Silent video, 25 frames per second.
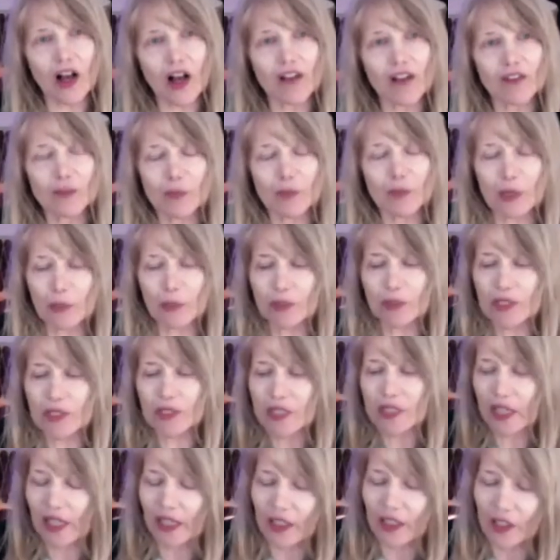often people
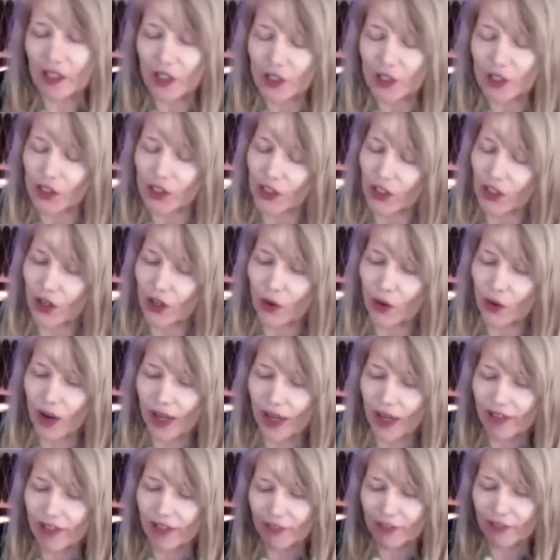say,
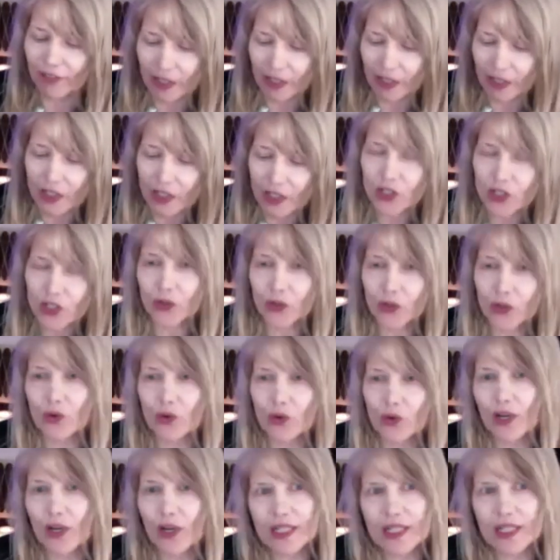I fell into
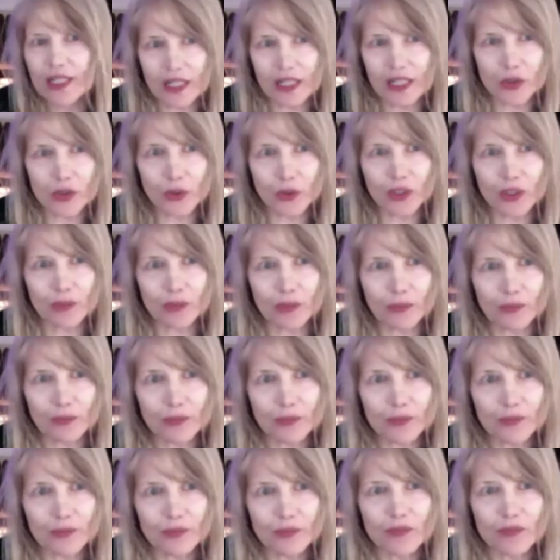a daydream,
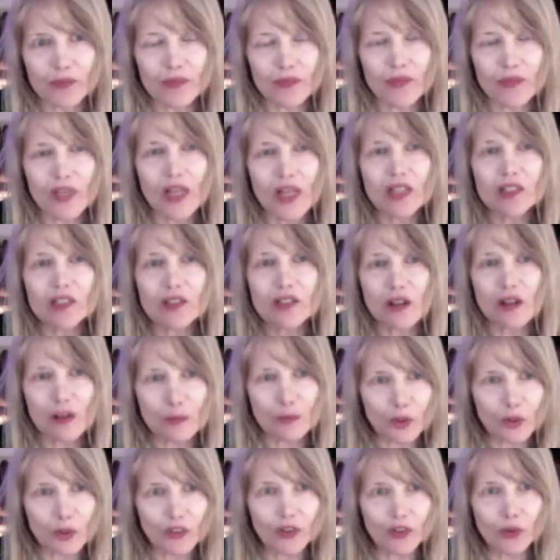saw a
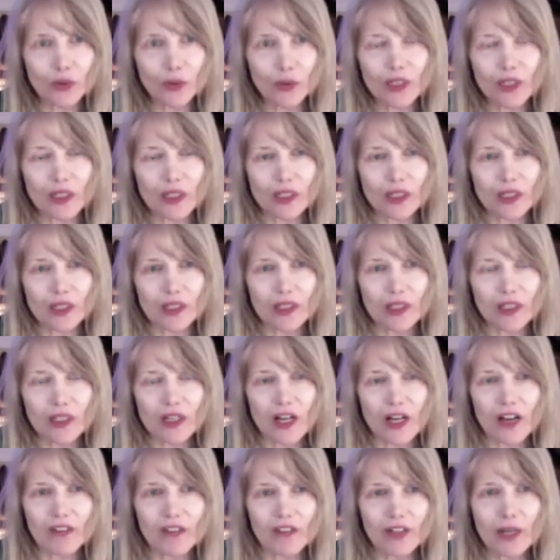movie reel
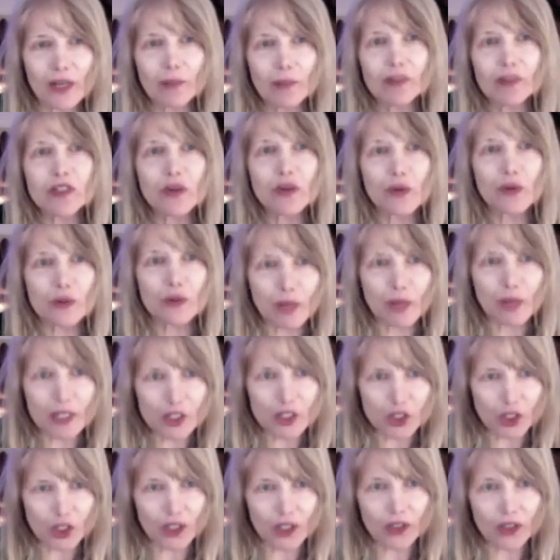of an episode in my
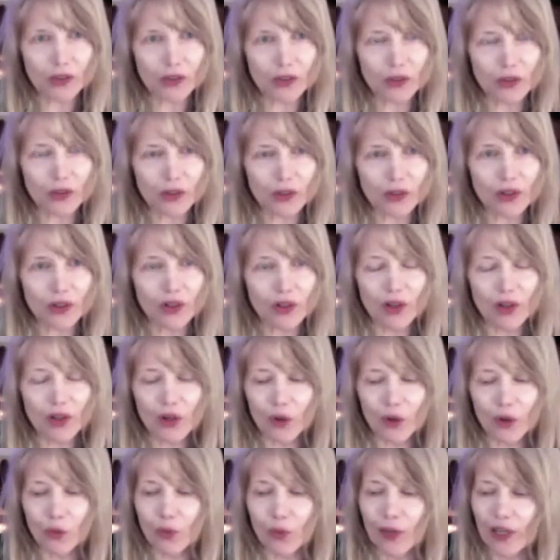childhood
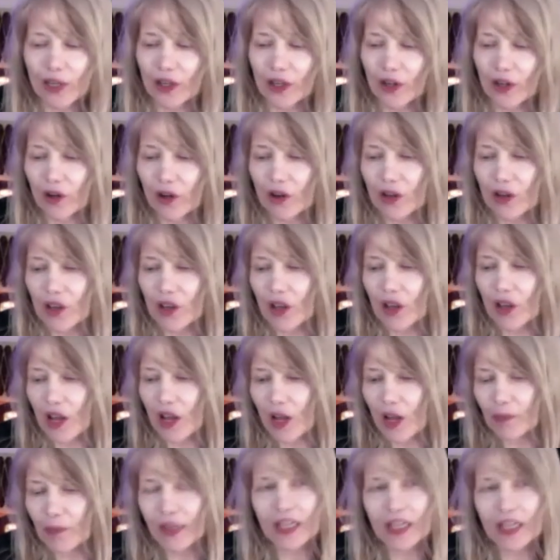where
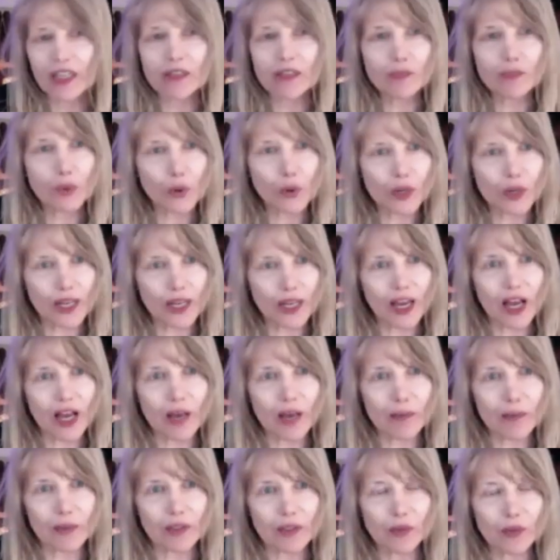a pain point
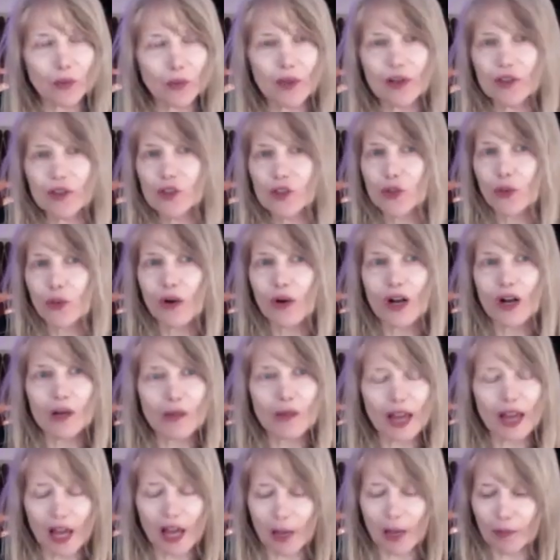happened, where
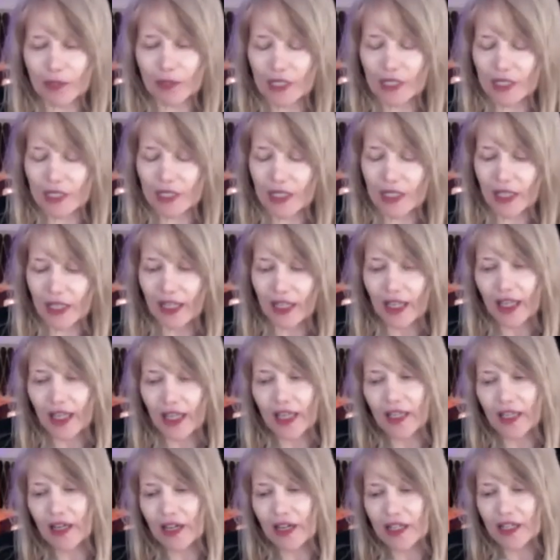trauma happened,
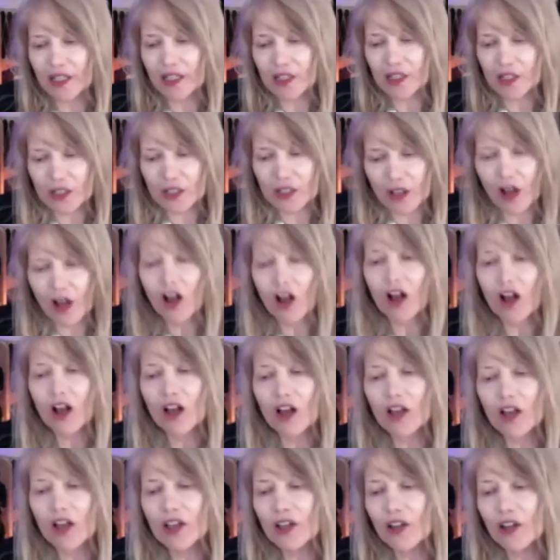and I
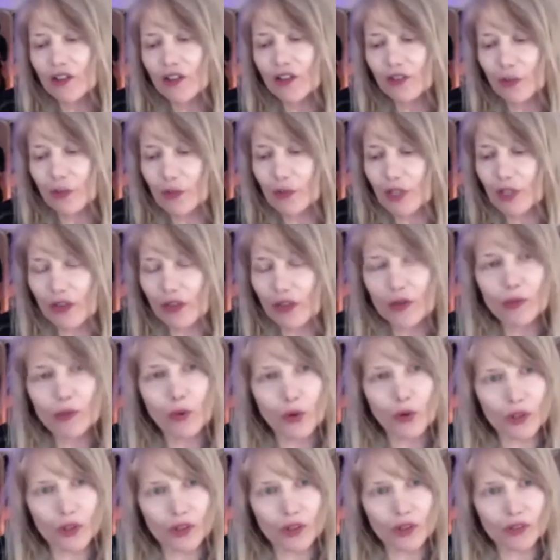saw from another
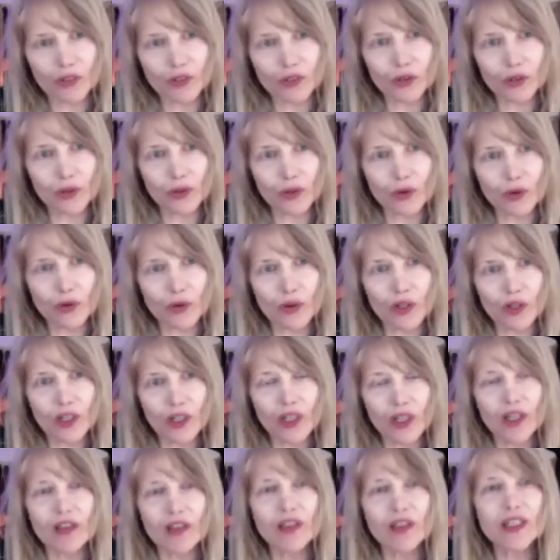point of view
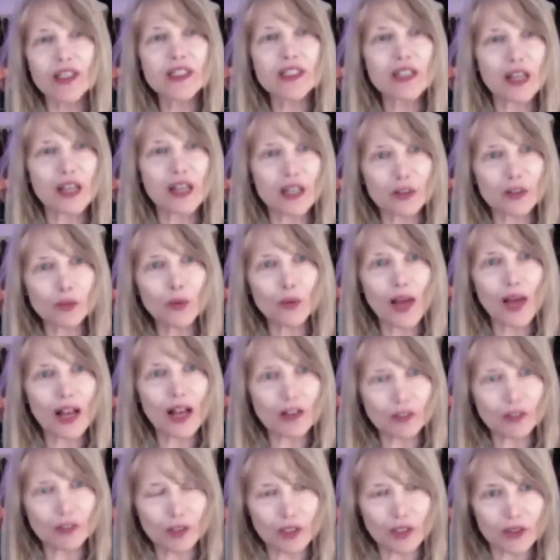this
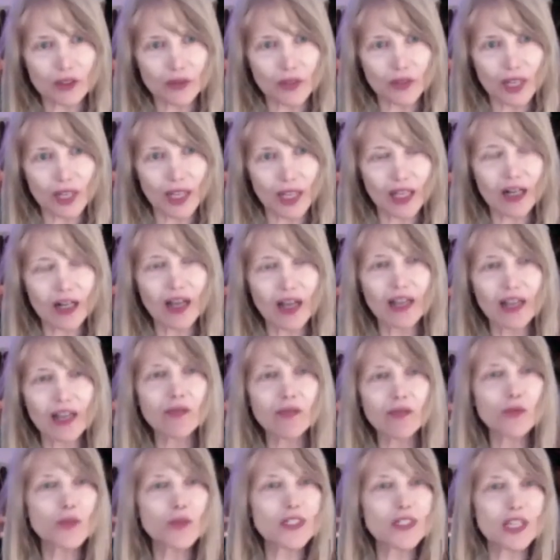unravel, and I
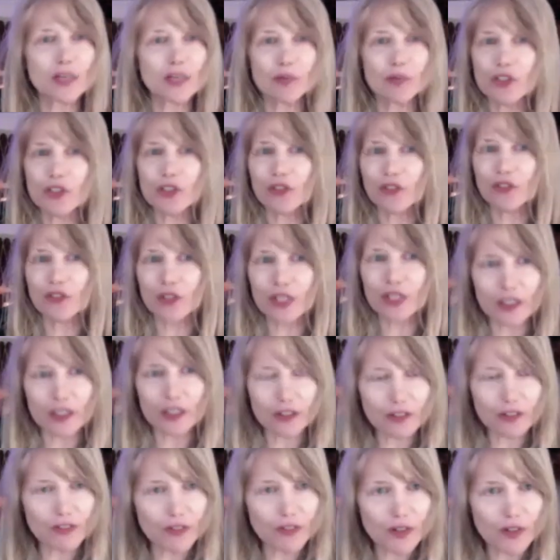was able to
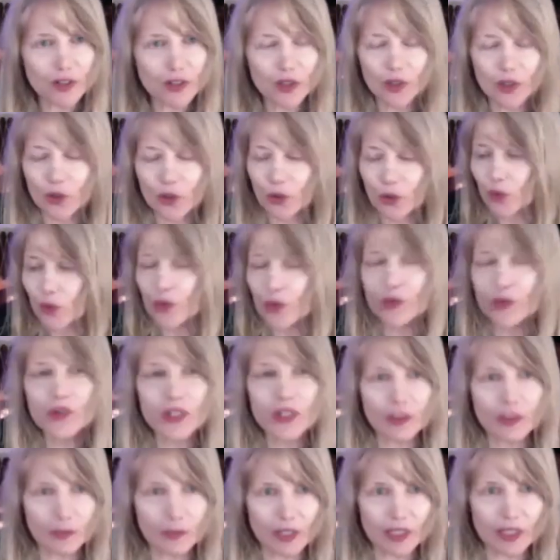forgive who
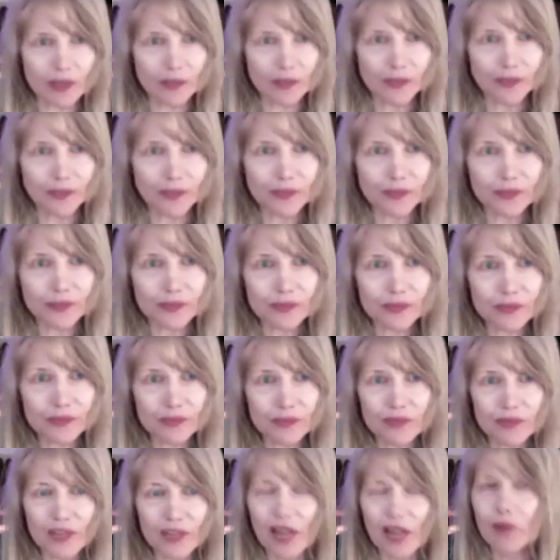wounded me.
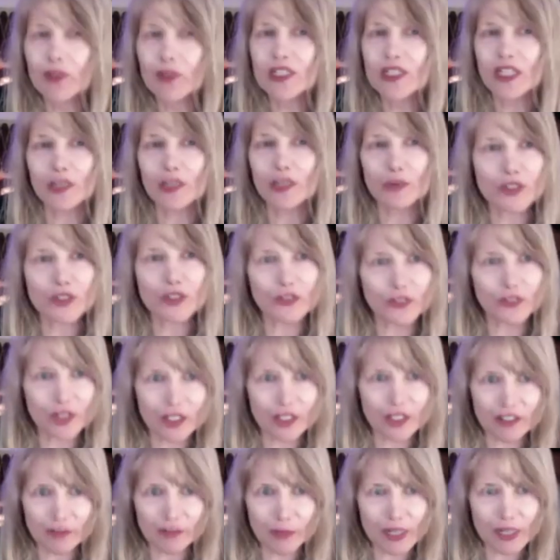I was able to
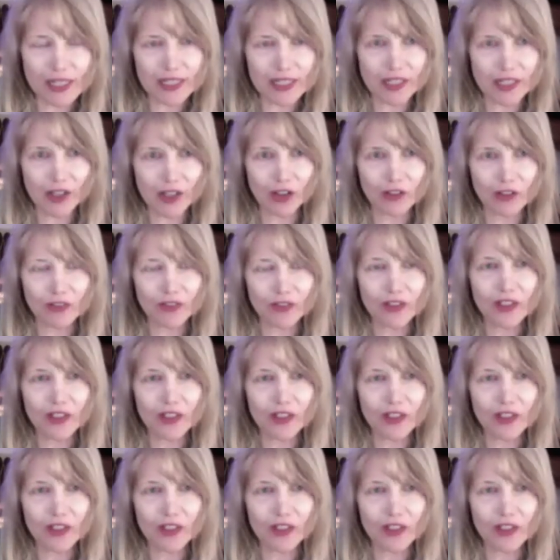forgive myself.